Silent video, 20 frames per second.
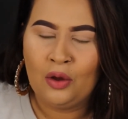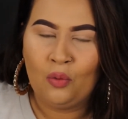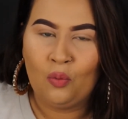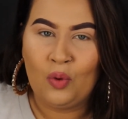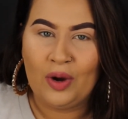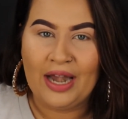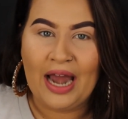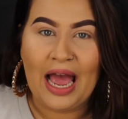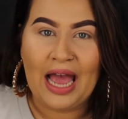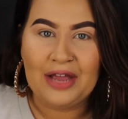
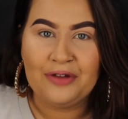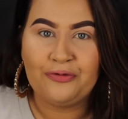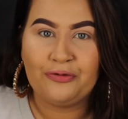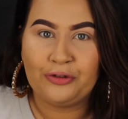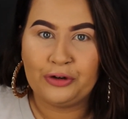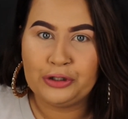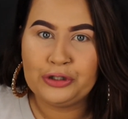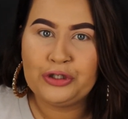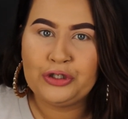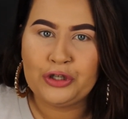When I
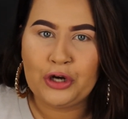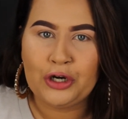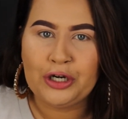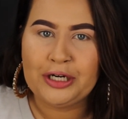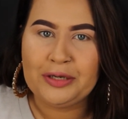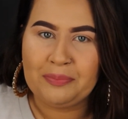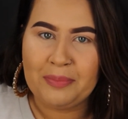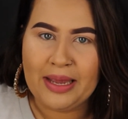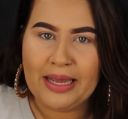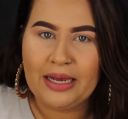first
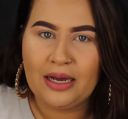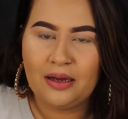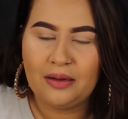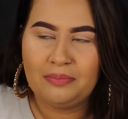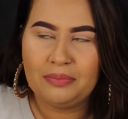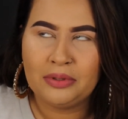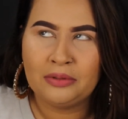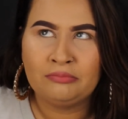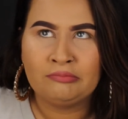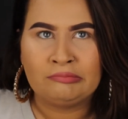started
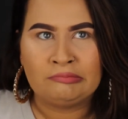makeup,